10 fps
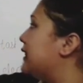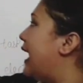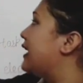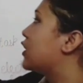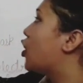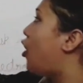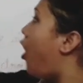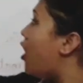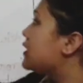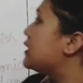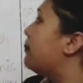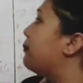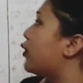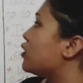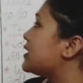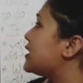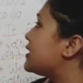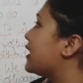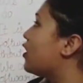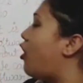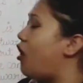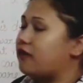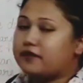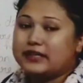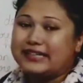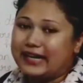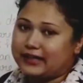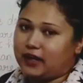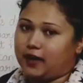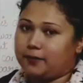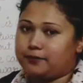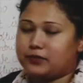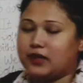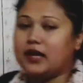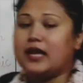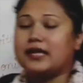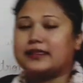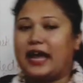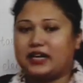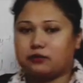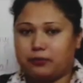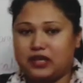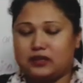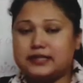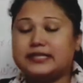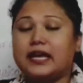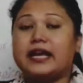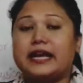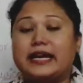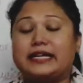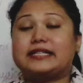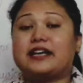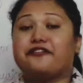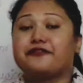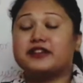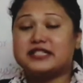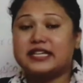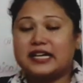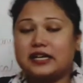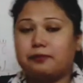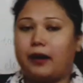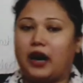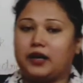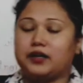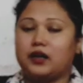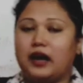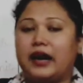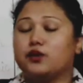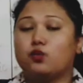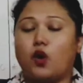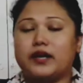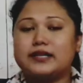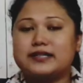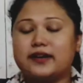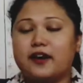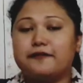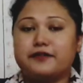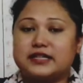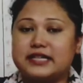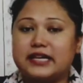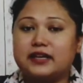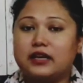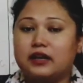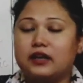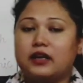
that cause processing of data. That means it is a physical part. And what is here physical?